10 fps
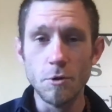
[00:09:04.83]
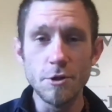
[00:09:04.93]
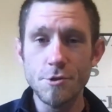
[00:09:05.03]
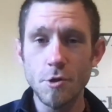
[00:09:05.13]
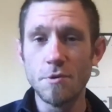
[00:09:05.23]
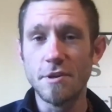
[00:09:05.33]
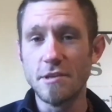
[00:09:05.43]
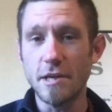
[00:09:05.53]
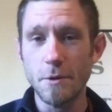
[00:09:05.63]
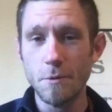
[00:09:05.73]
Realtor with
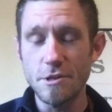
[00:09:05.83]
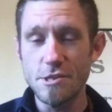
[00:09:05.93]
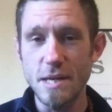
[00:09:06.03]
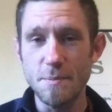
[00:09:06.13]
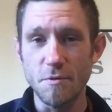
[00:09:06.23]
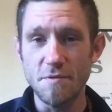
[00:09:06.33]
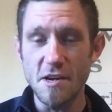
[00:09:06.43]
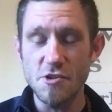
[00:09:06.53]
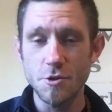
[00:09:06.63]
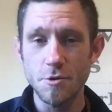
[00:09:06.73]
Kentucky Real Estate
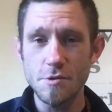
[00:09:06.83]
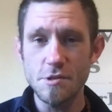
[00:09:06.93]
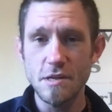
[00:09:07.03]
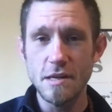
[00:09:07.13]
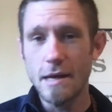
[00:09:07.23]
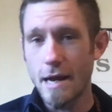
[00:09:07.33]
Professionals.